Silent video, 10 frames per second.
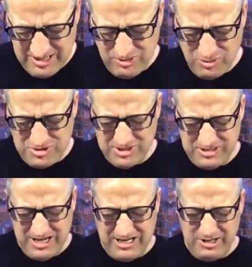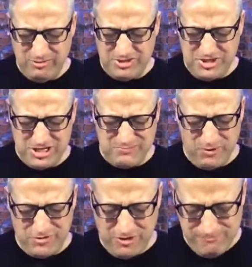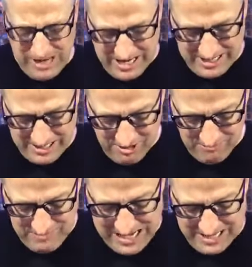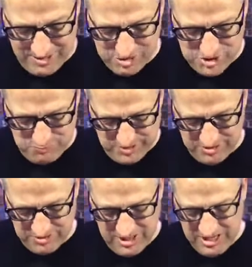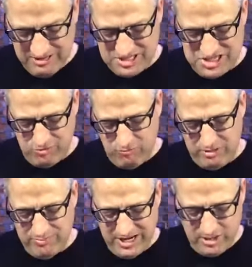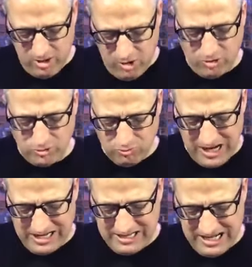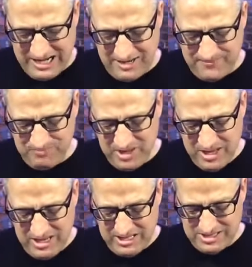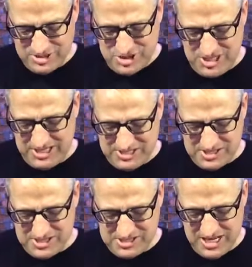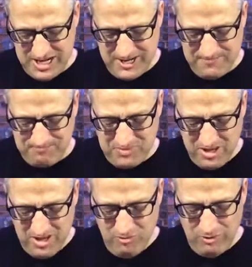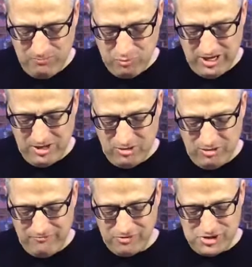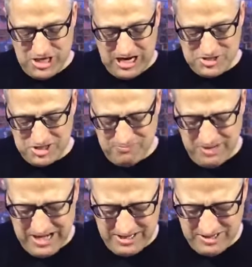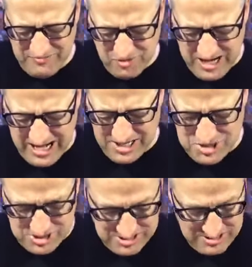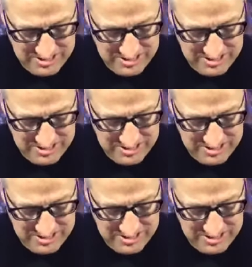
Lord, today, that you would touch both her body and her mind and her spirit, that she would be made whole right now. In Jesus' name, we pray, Lord, for Josh and Amanda and for Angela